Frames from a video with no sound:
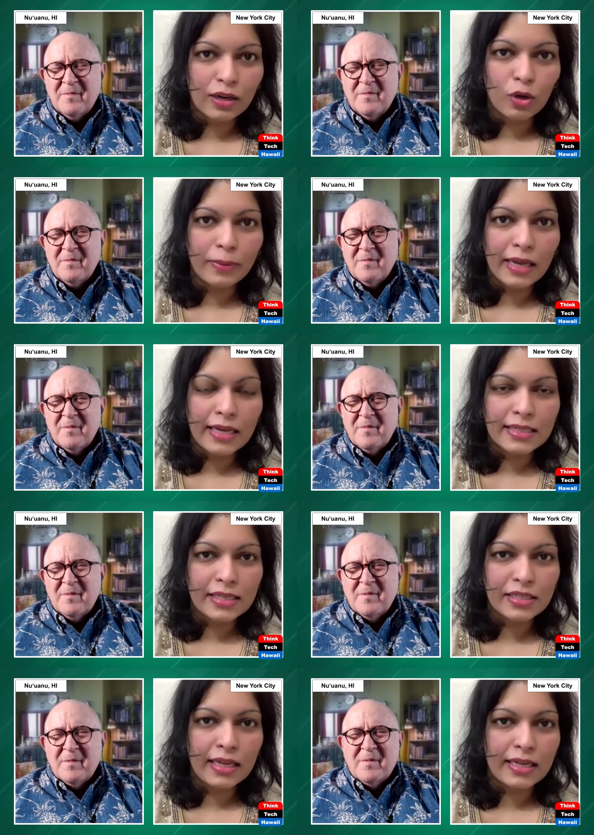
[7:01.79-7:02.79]

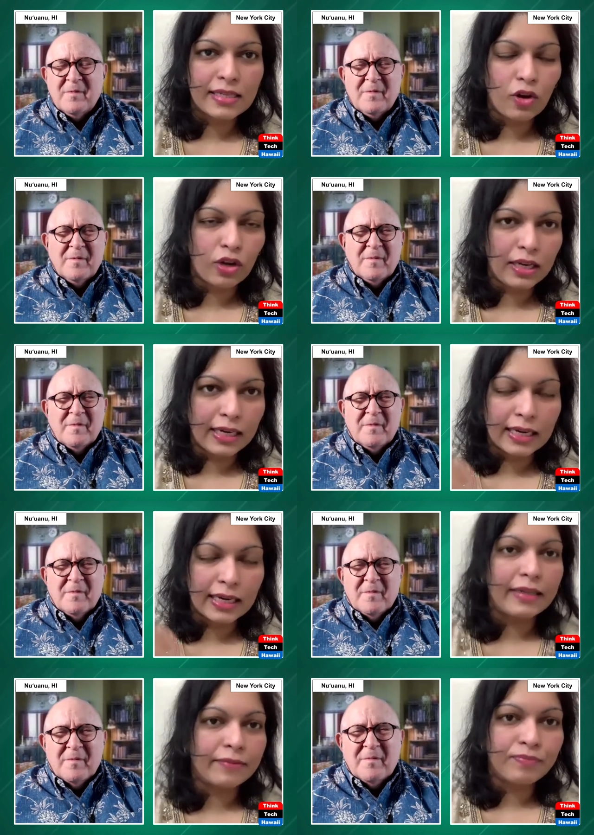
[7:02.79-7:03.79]
Speaker 1: globalization is on a
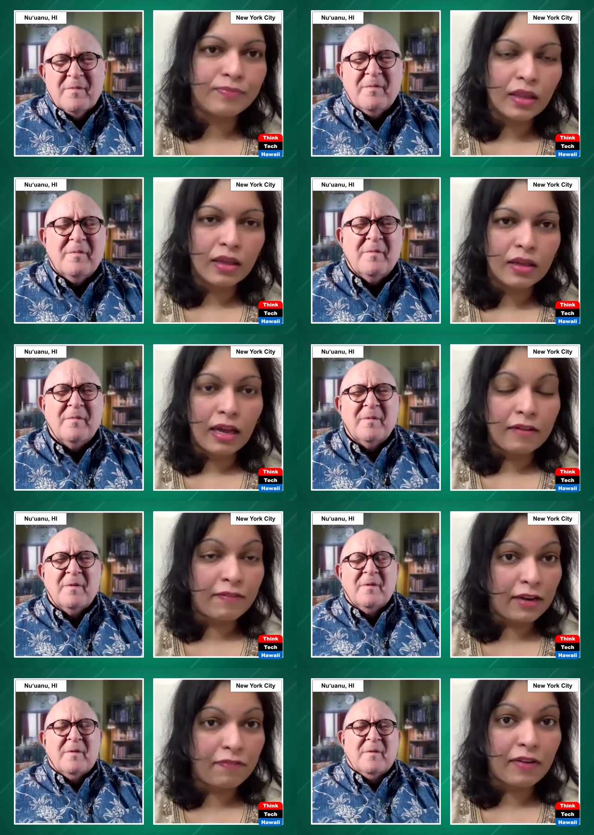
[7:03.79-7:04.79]
decline and
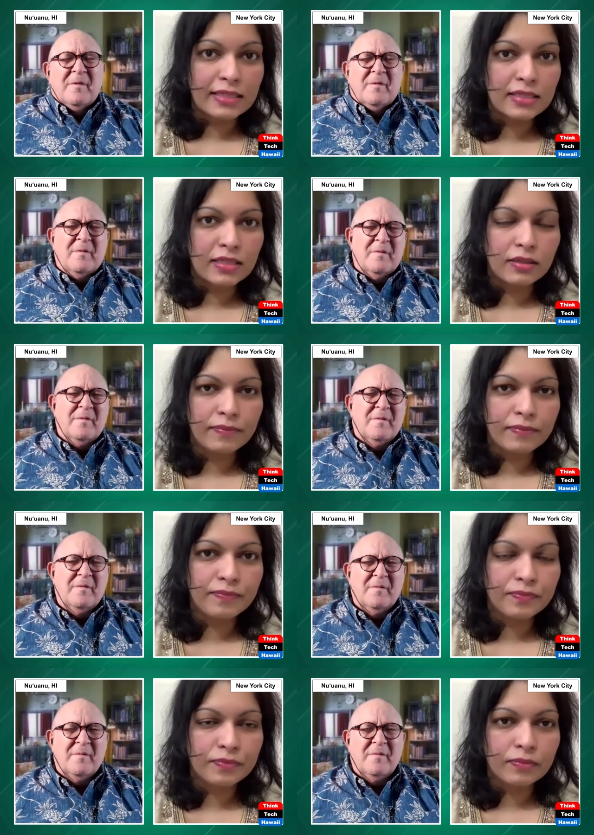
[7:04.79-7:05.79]
very fast.
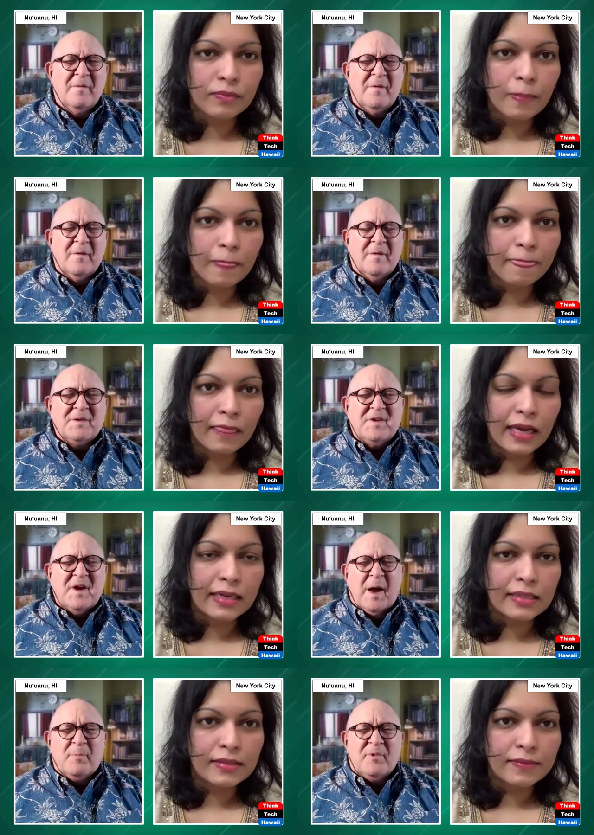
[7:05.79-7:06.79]
Speaker 2: That's a
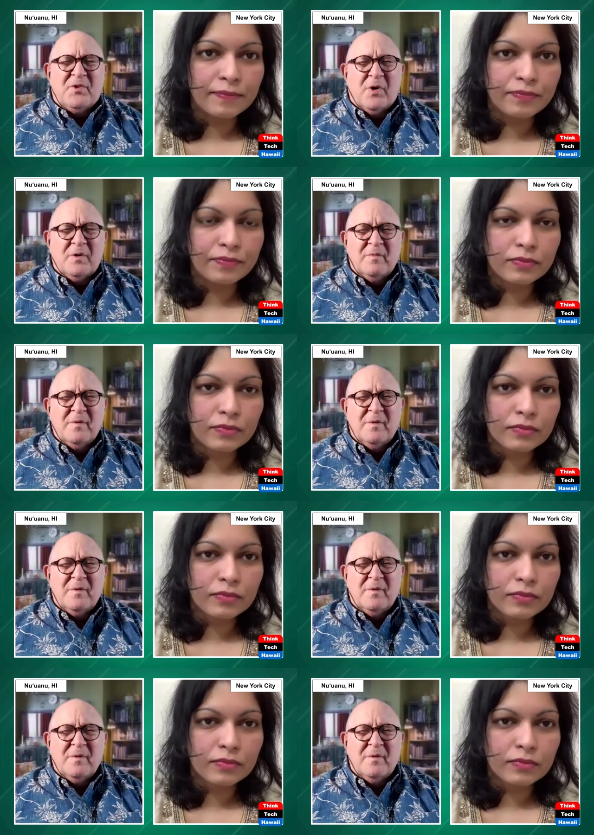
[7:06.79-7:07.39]
happy thought.